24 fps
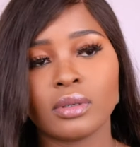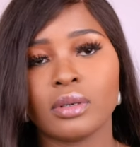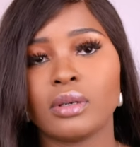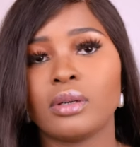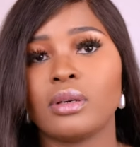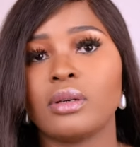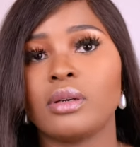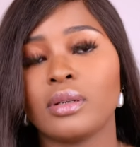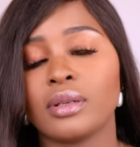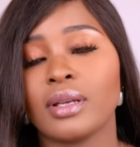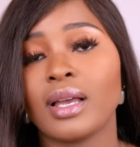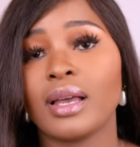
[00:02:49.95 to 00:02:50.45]

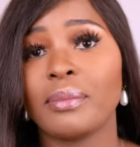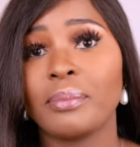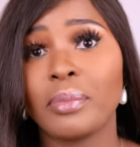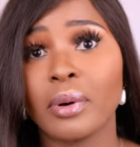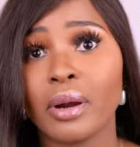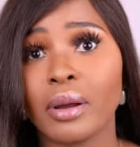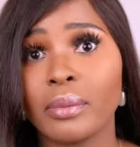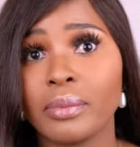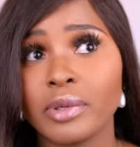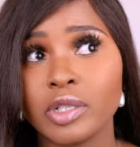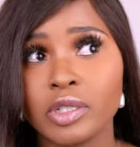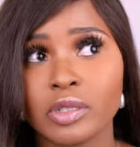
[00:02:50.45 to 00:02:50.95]
Oh, I
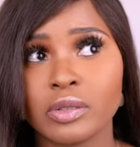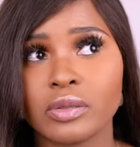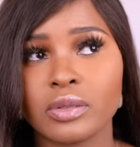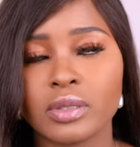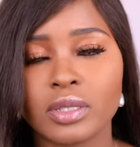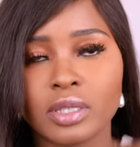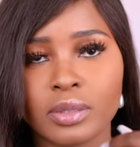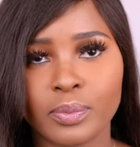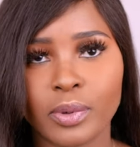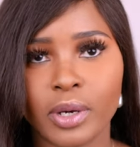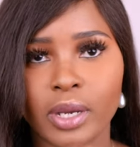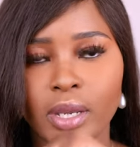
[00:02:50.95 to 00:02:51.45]
probably
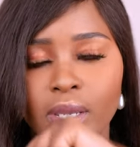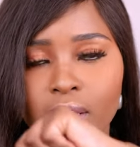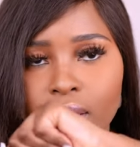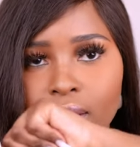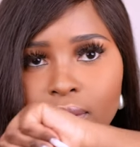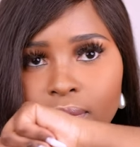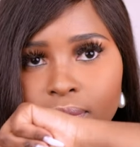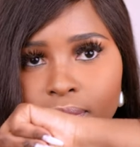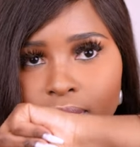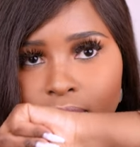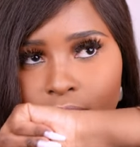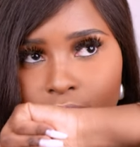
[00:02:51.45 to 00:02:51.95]
shouldn't spray
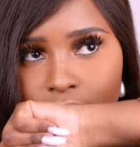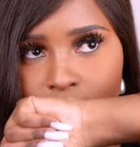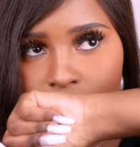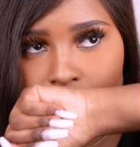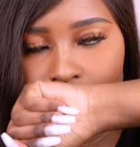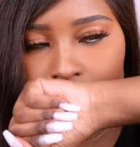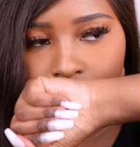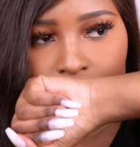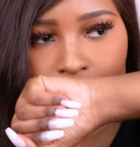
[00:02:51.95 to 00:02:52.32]
them because